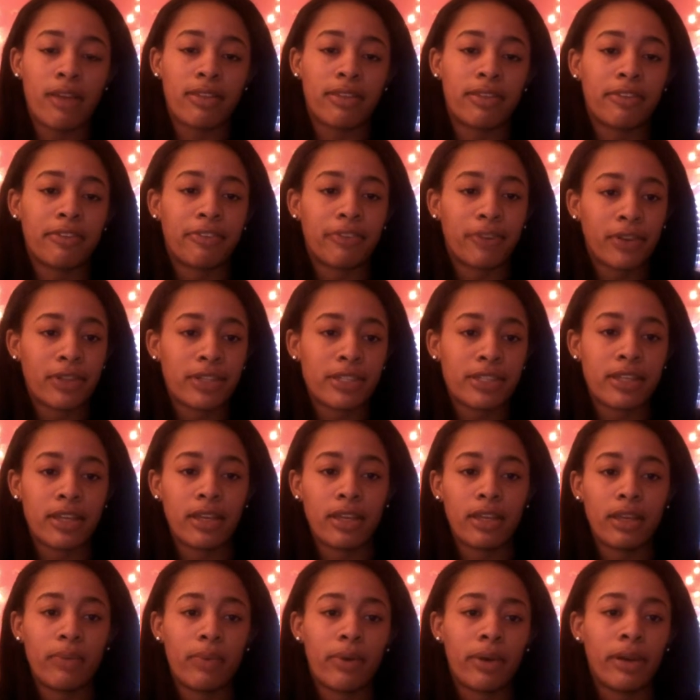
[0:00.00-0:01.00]
The first
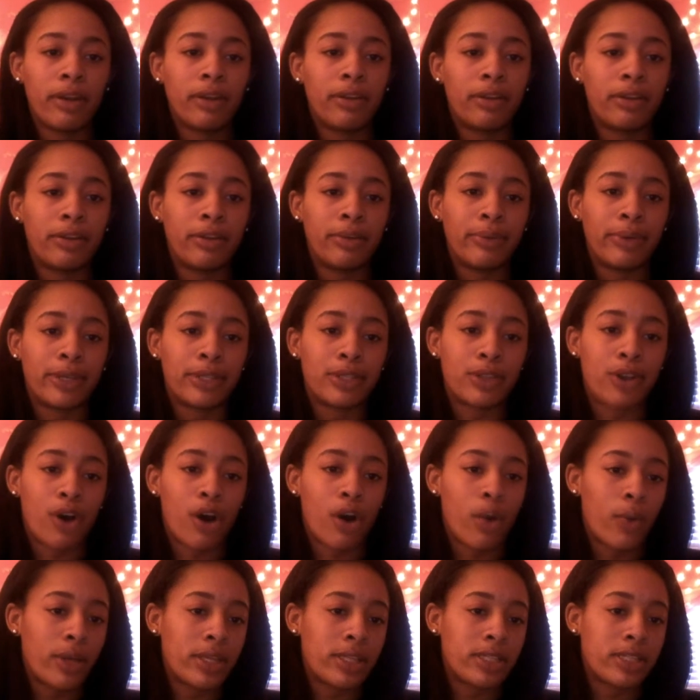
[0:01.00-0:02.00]
thing you want to do is
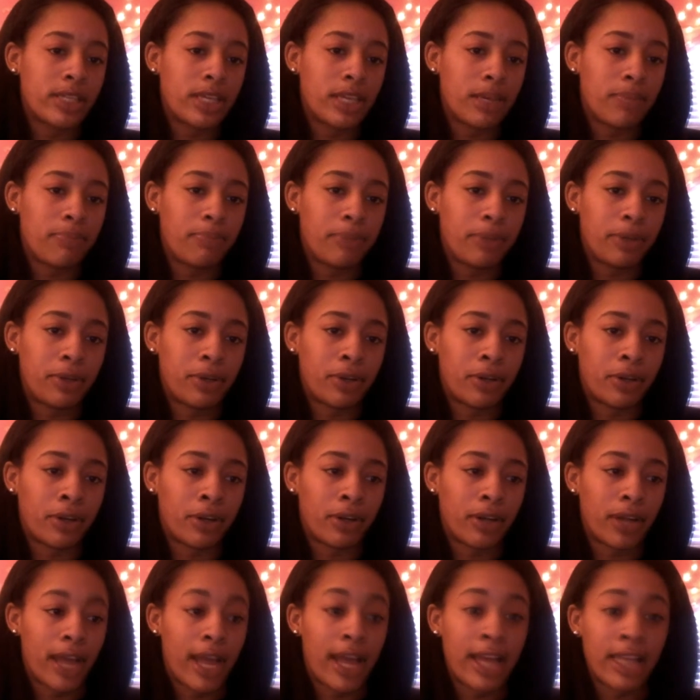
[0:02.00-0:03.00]
always keep
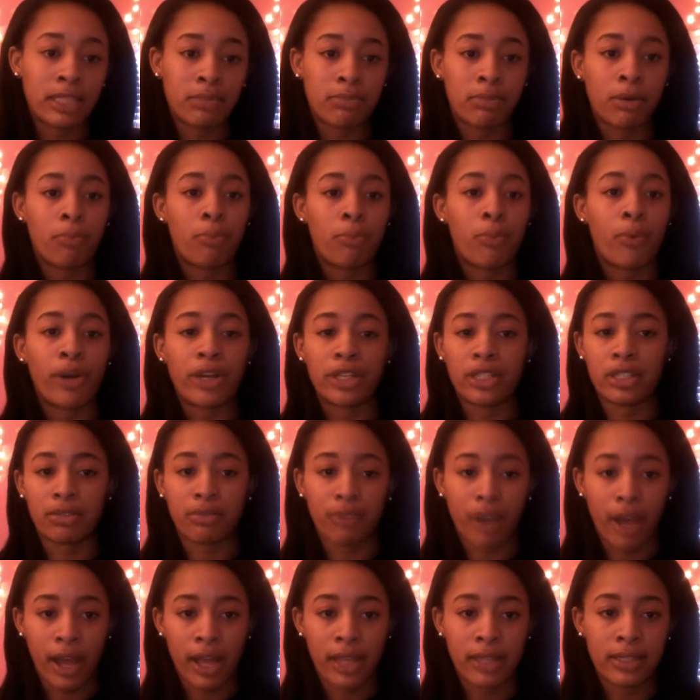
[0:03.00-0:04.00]
your eczema
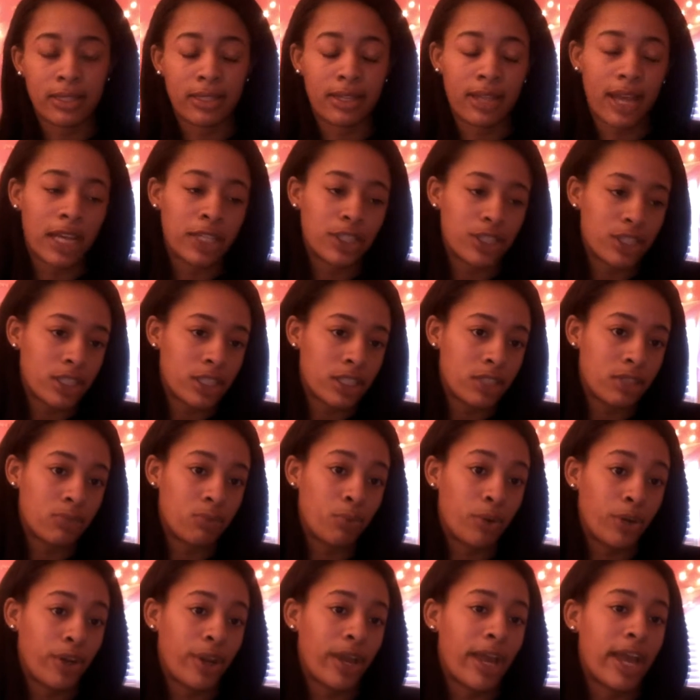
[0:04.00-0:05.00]
moisturized. Not just
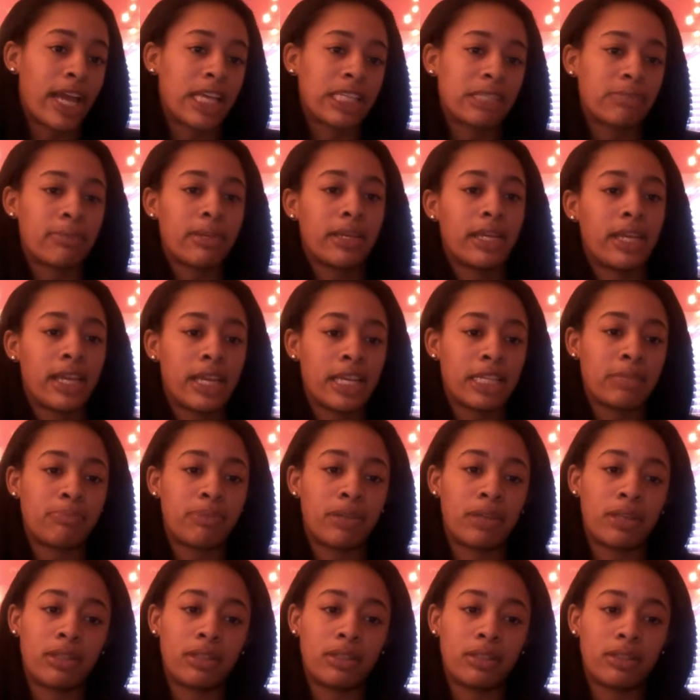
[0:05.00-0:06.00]
where your eczema is,
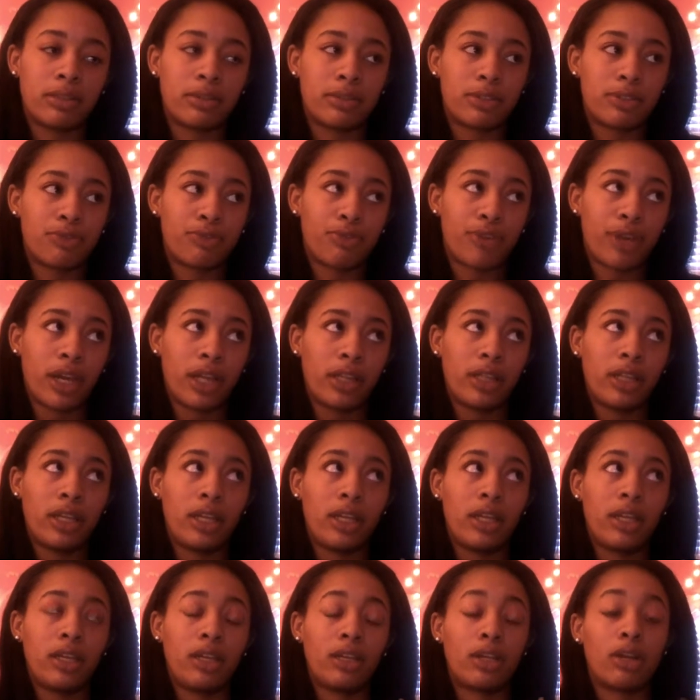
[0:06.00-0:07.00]
but
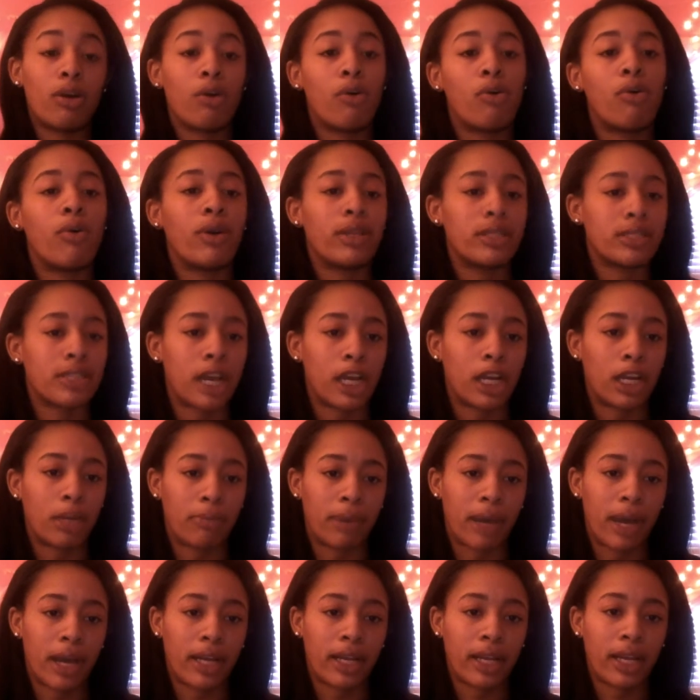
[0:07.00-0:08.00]
frankly, your whole entire
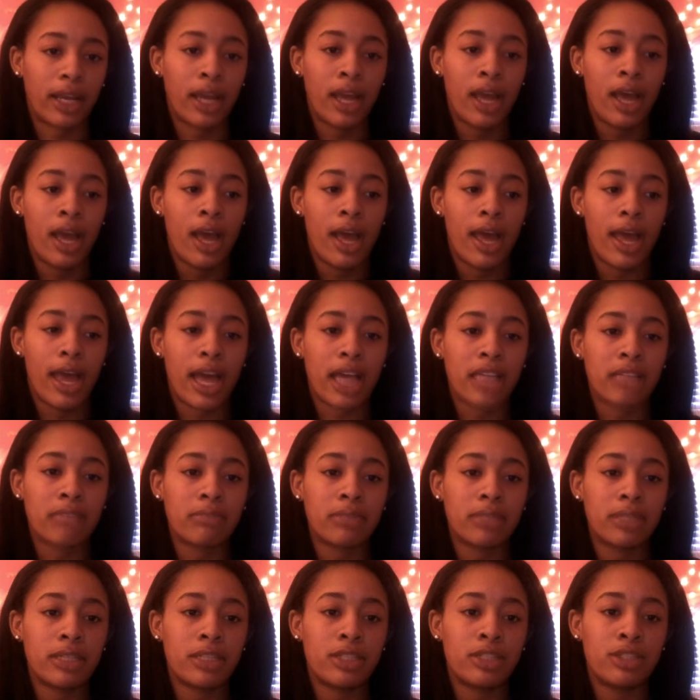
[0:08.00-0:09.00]
body.
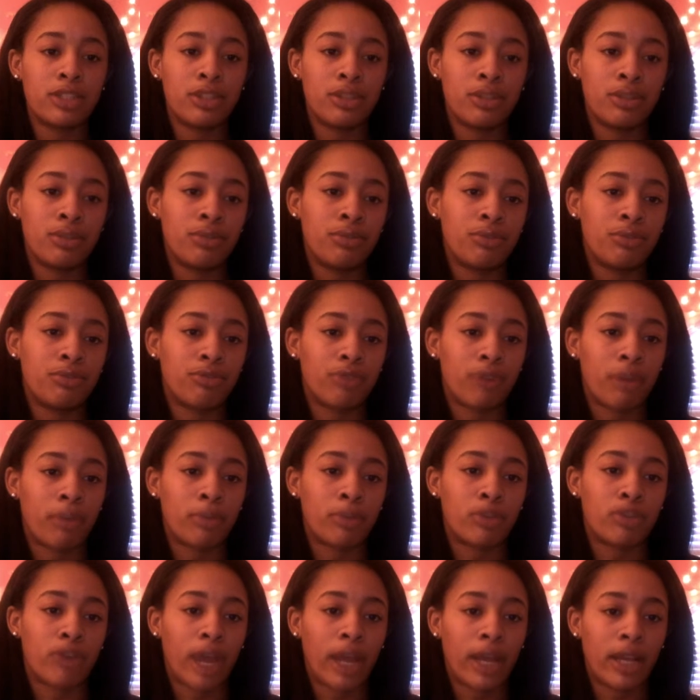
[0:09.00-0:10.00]
Eczema is due
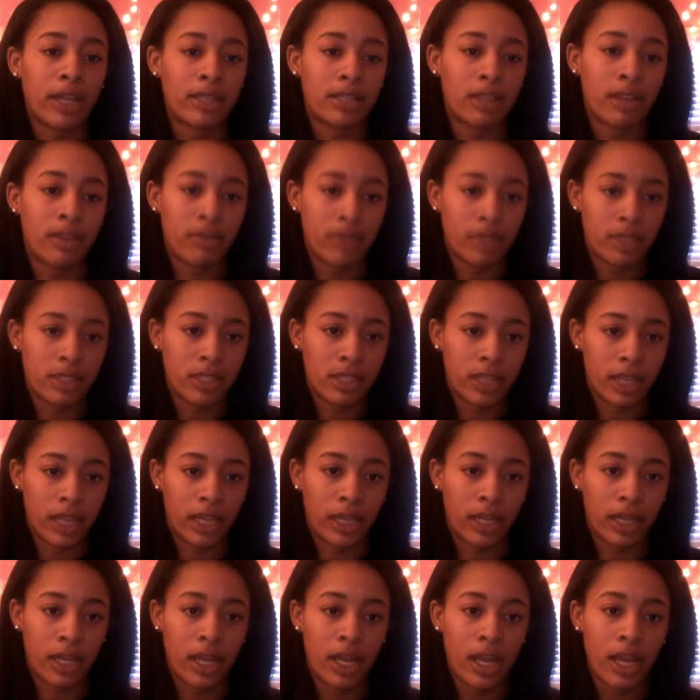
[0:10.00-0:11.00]
from dryness of the
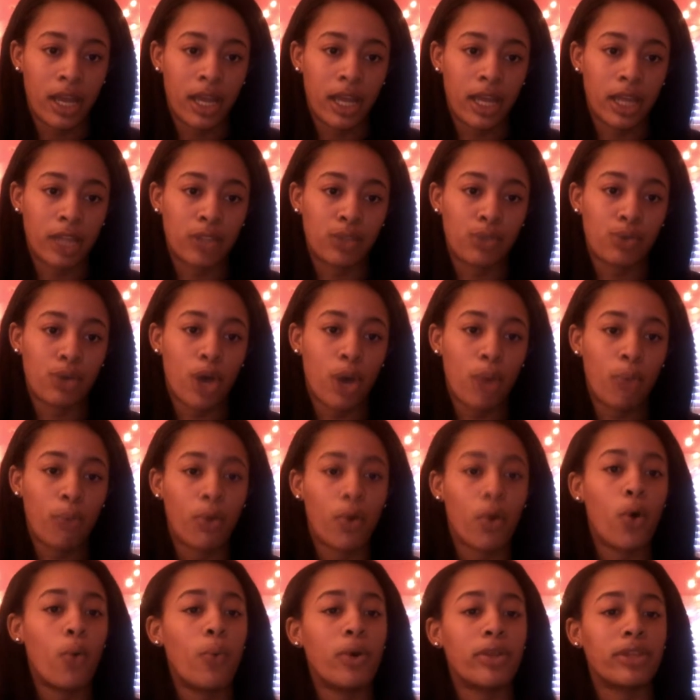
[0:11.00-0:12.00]
skin. And to help
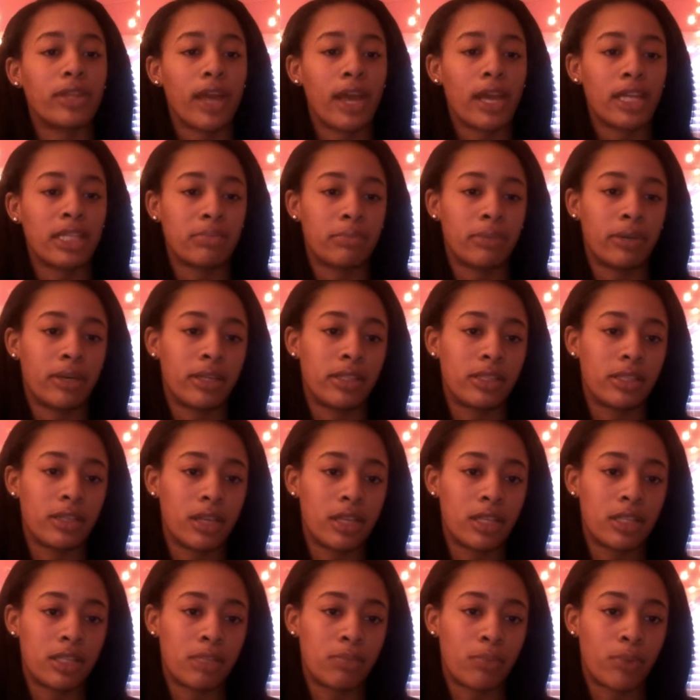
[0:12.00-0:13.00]
cope with eczema, it's
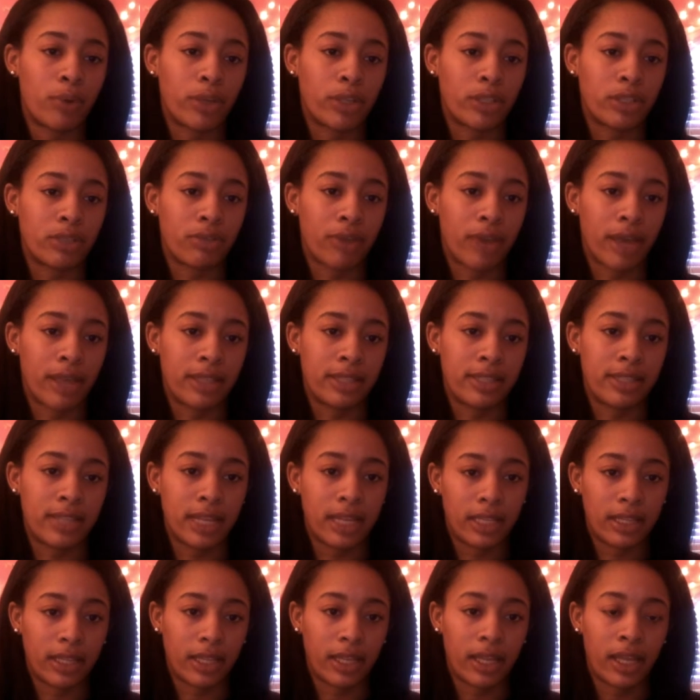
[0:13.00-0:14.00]
good to moisturize
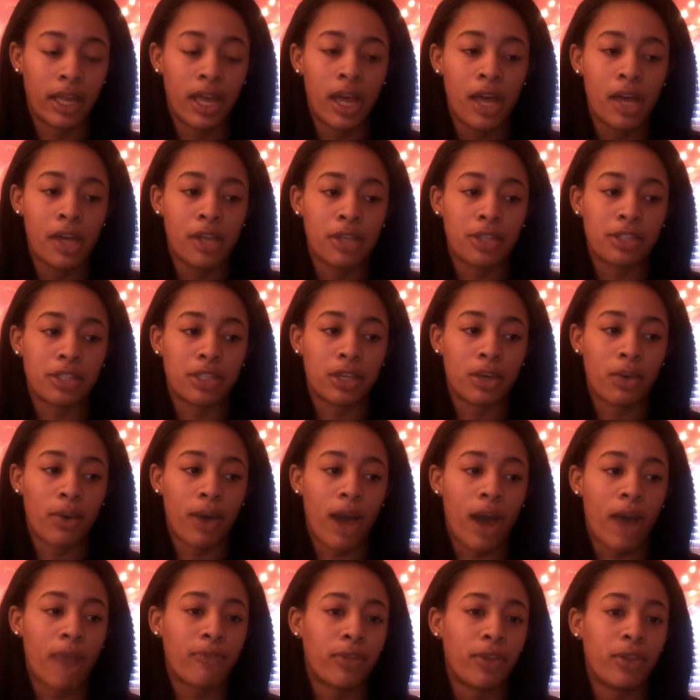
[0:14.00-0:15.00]
daily. So
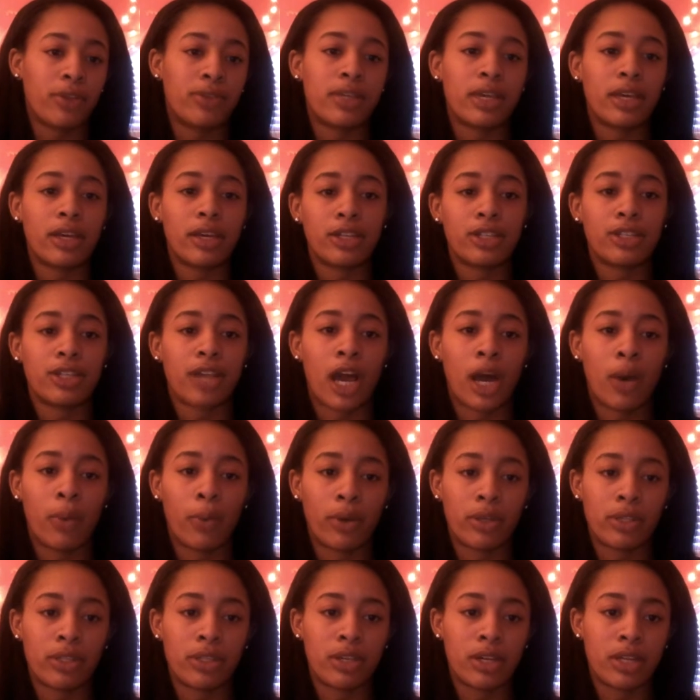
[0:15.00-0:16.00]
after you take a shower,
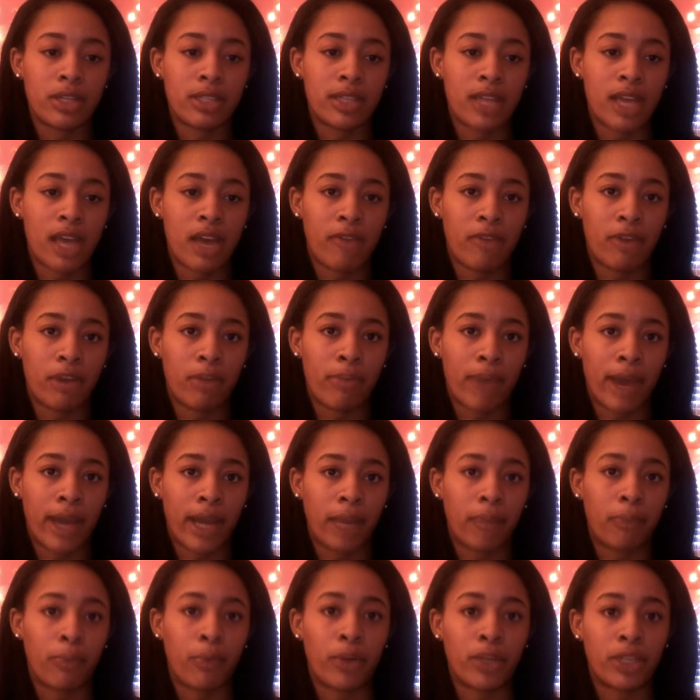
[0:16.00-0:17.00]
it's good to have your
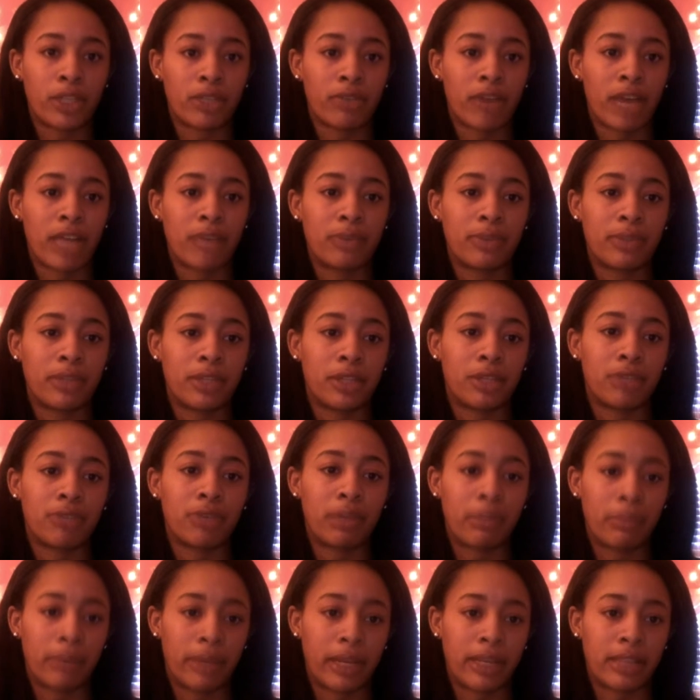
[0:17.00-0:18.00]
body moisturized within
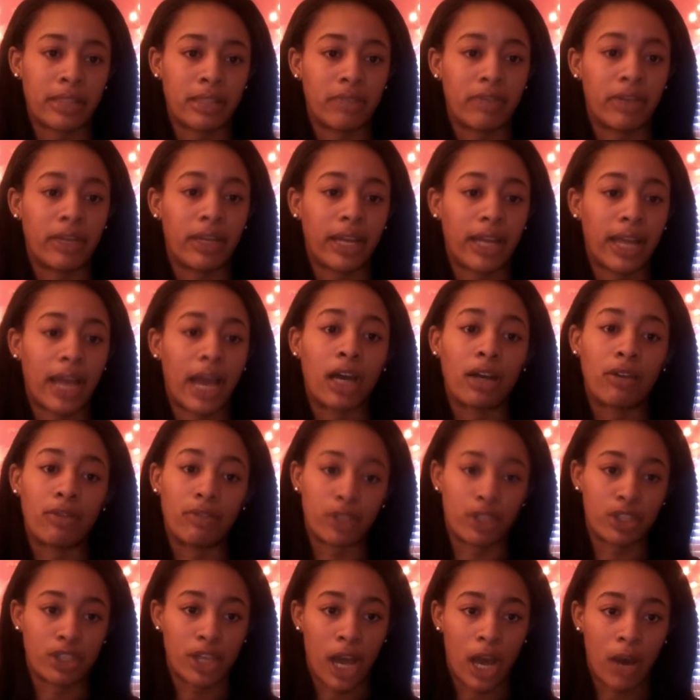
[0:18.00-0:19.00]
3 minutes of getting out of
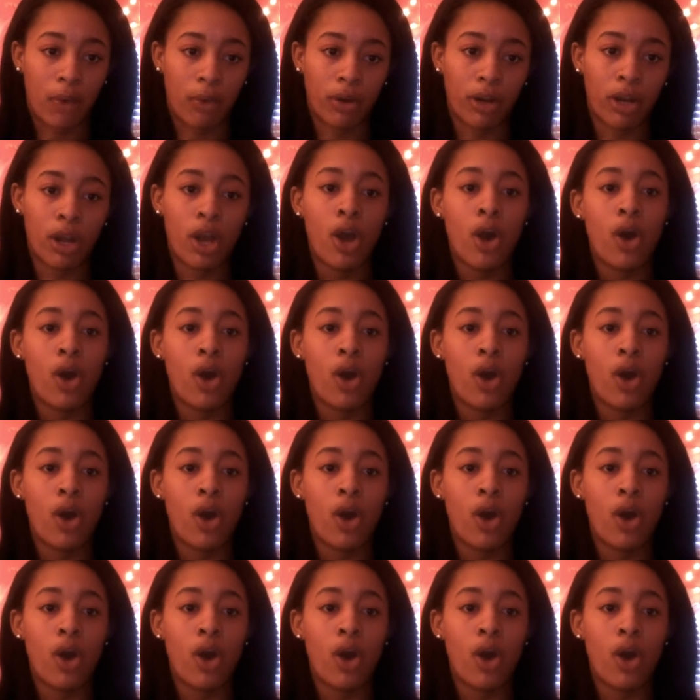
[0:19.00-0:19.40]
the shower.